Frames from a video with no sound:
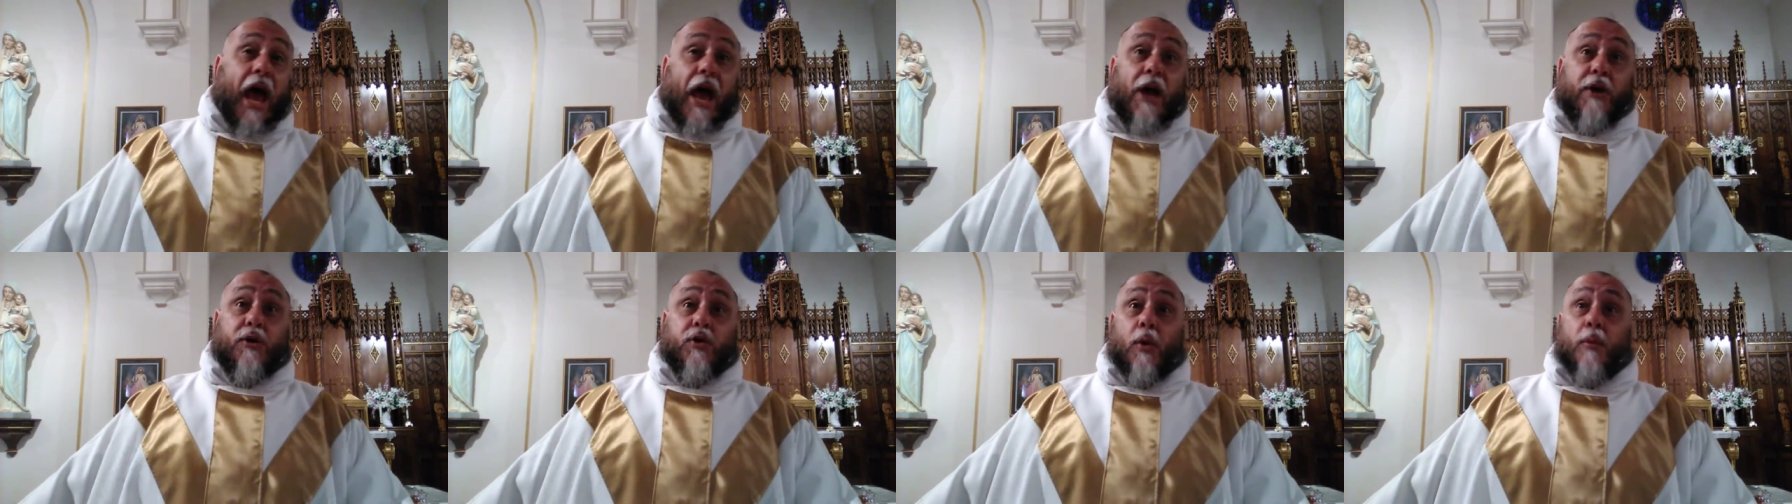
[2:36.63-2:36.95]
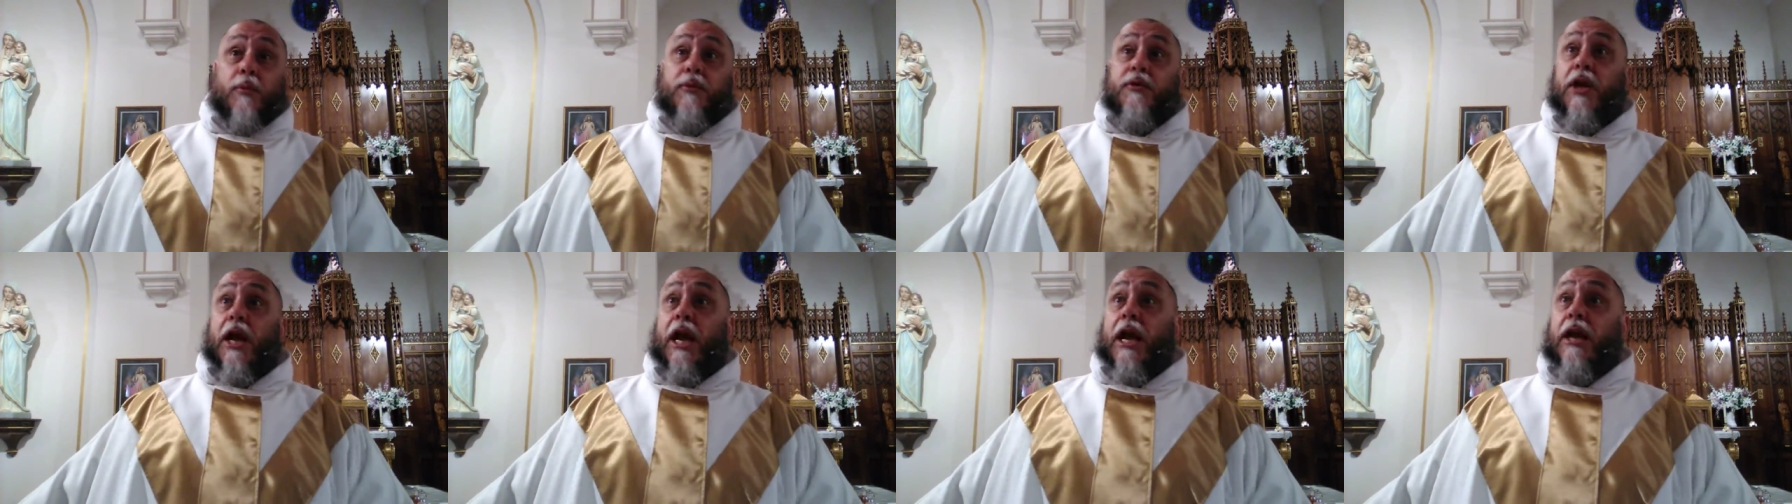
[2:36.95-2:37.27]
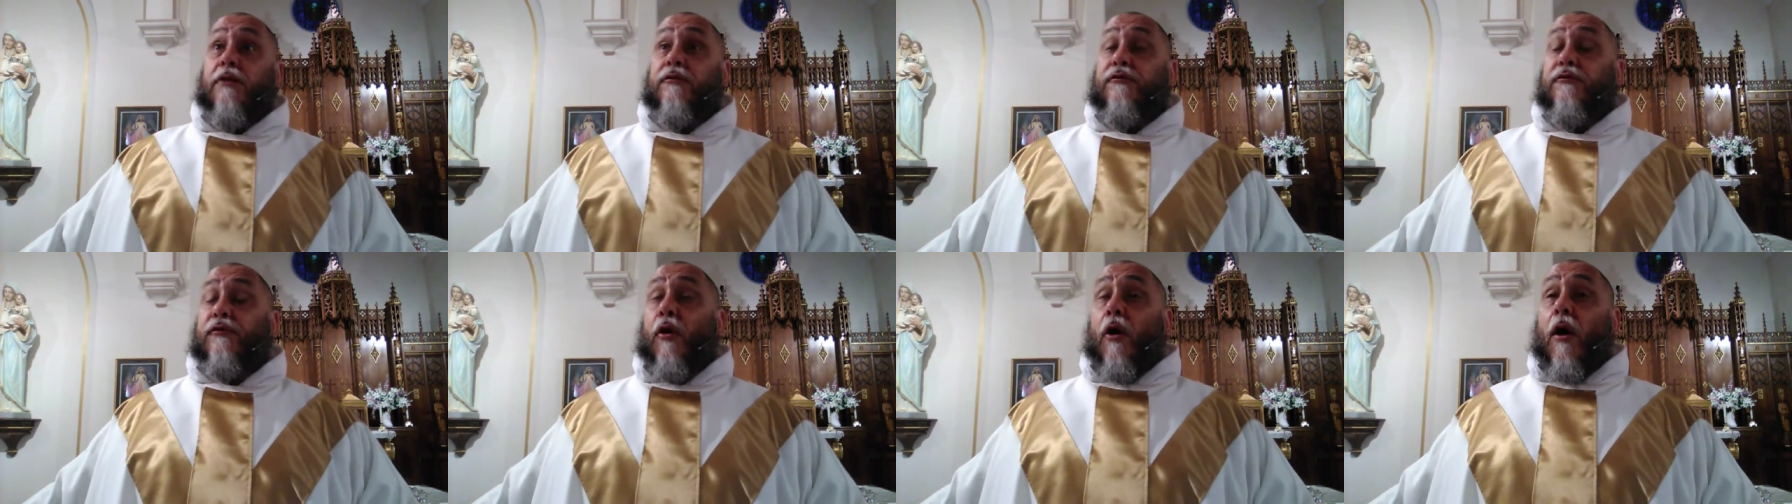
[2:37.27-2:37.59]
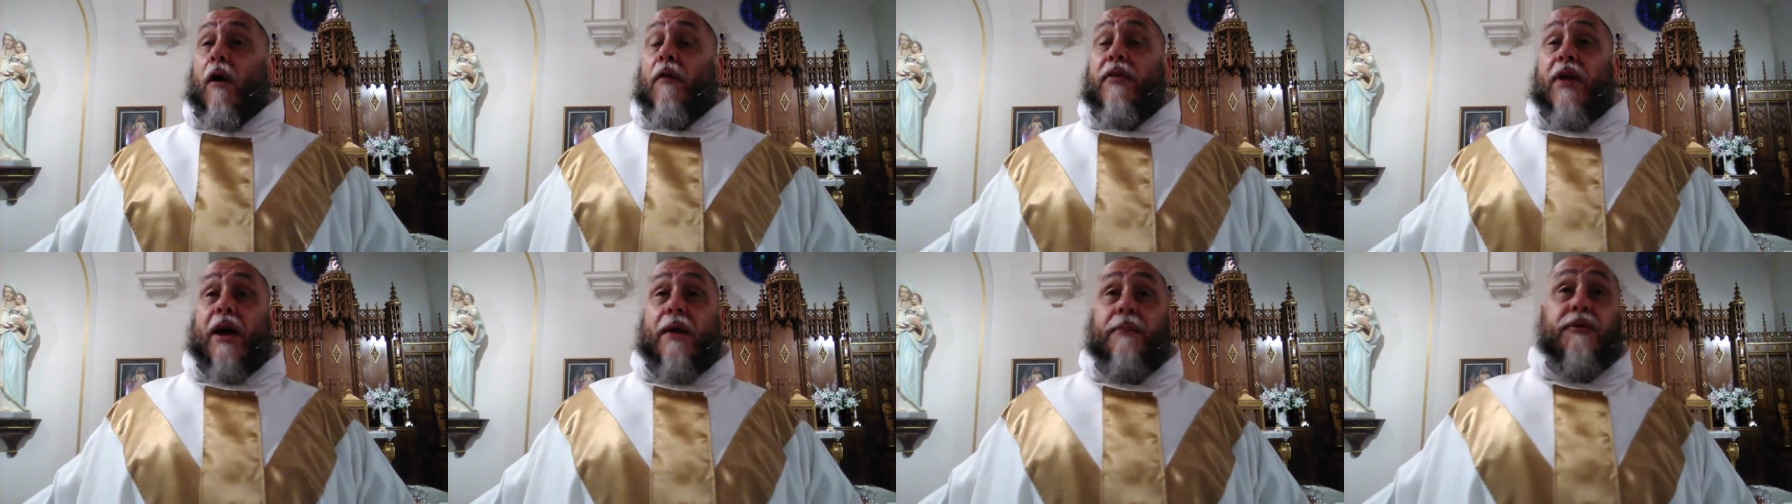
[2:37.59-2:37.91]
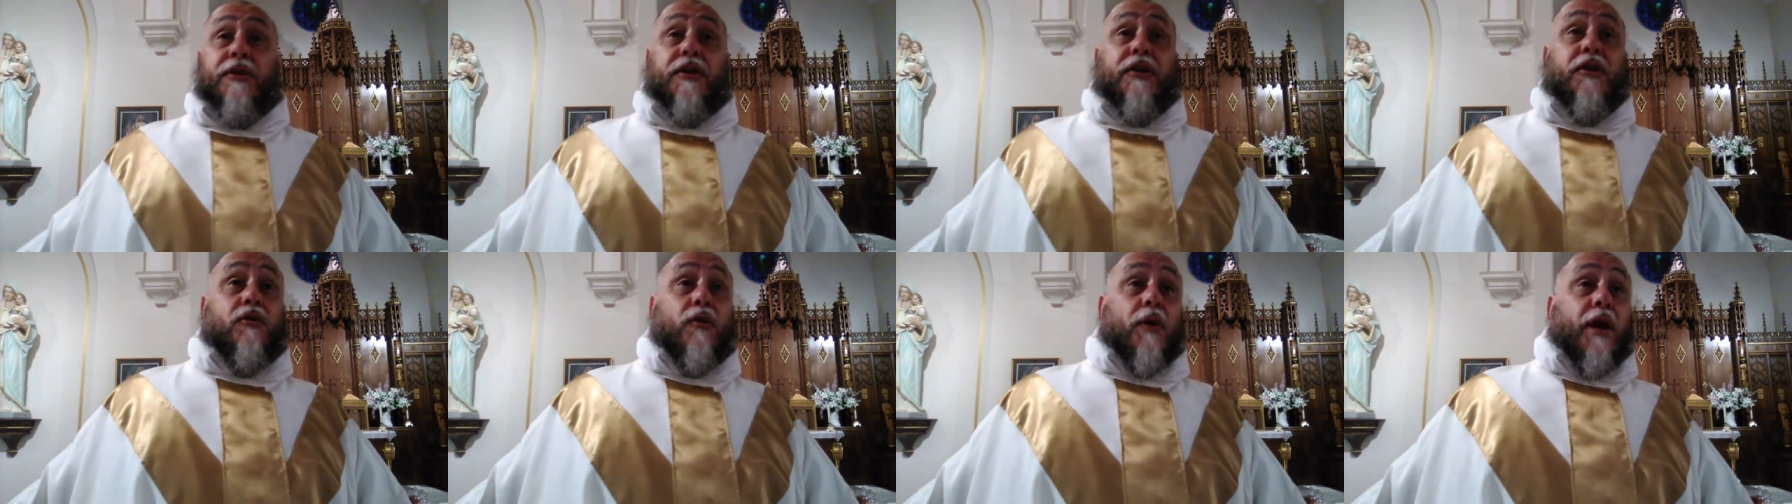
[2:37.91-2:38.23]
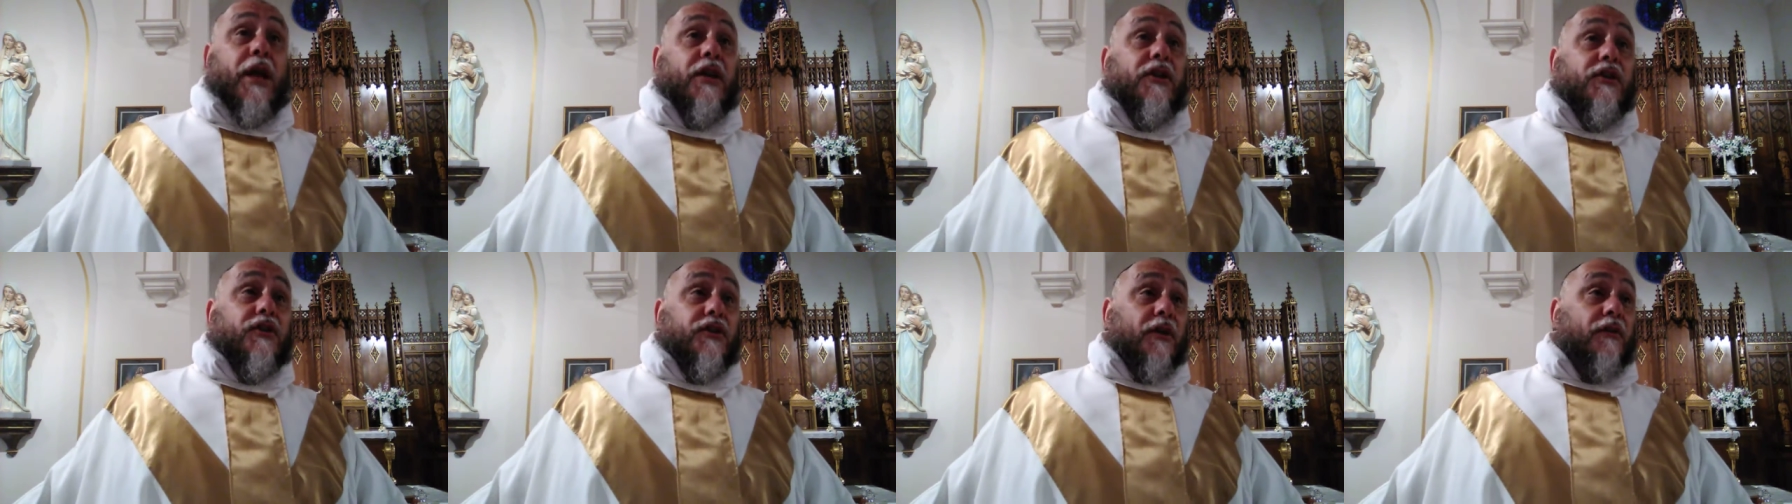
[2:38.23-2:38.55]
and to obtain for them the
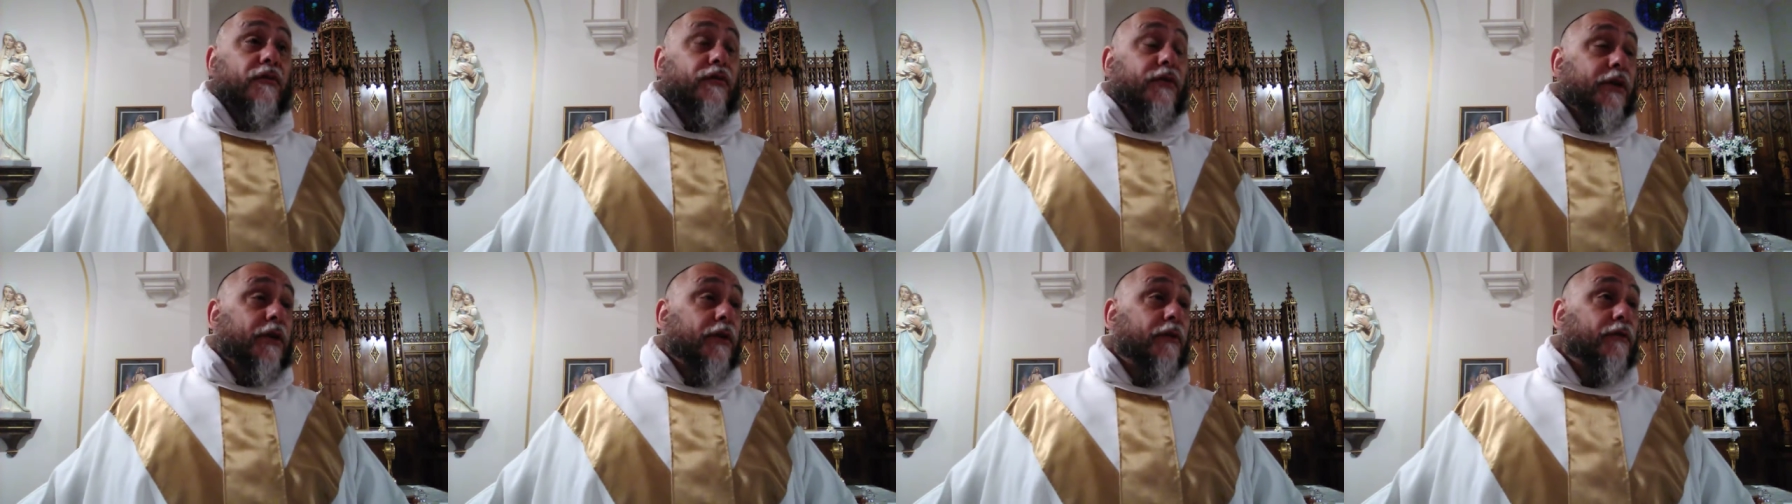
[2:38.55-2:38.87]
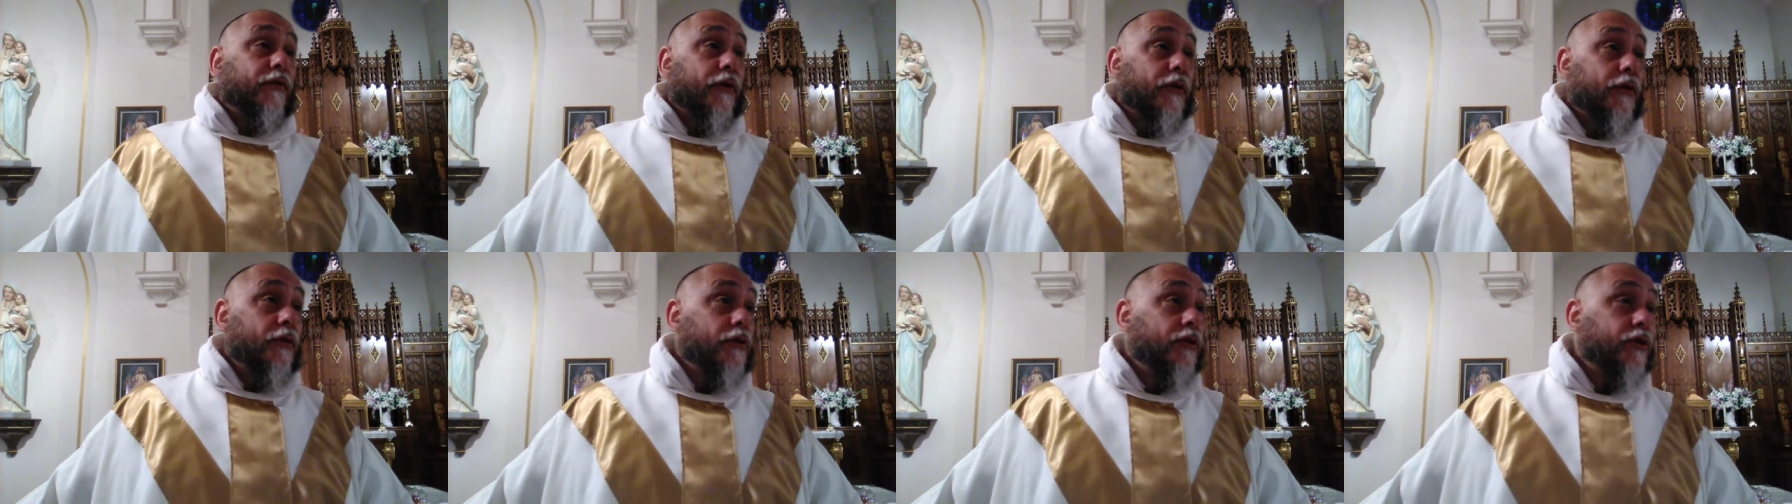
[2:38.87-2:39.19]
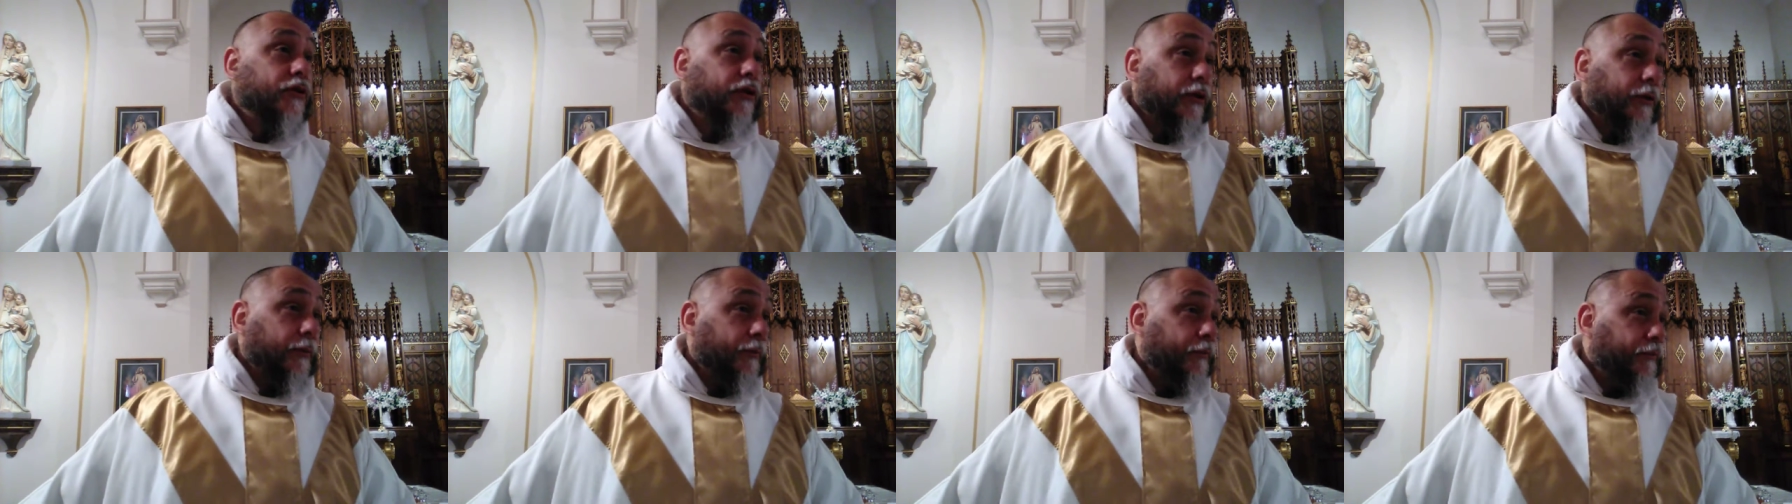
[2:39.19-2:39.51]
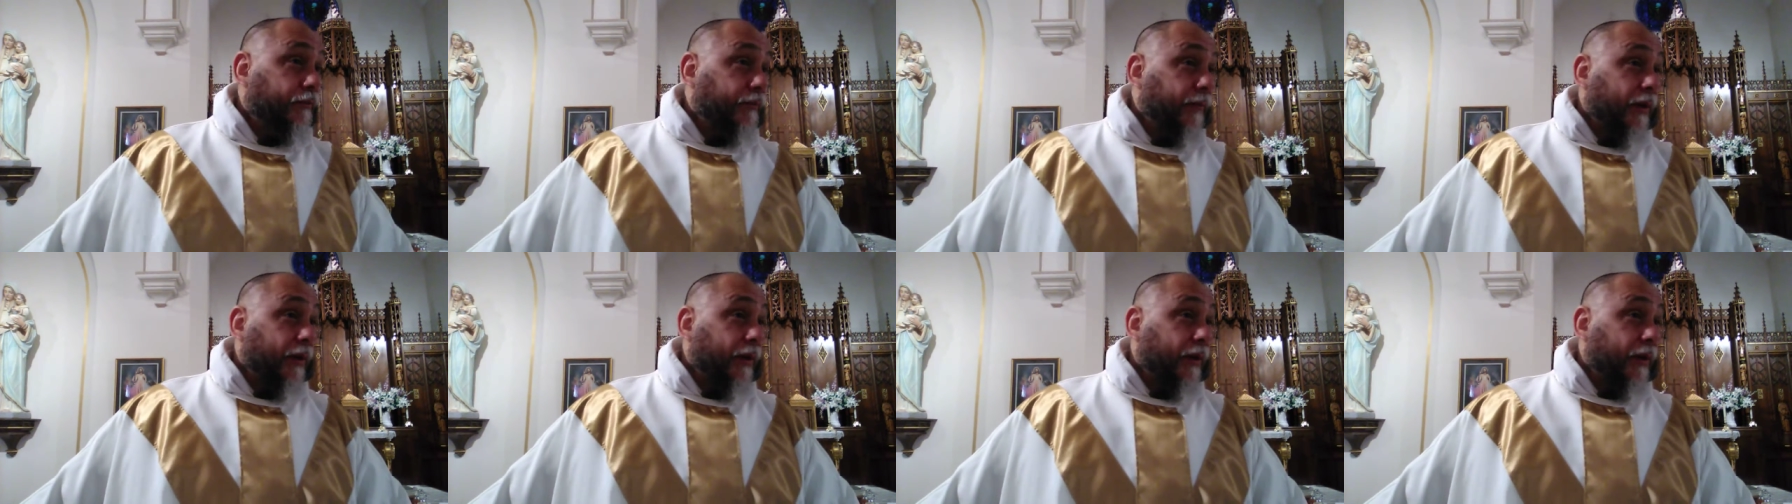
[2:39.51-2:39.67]
grace of conversion.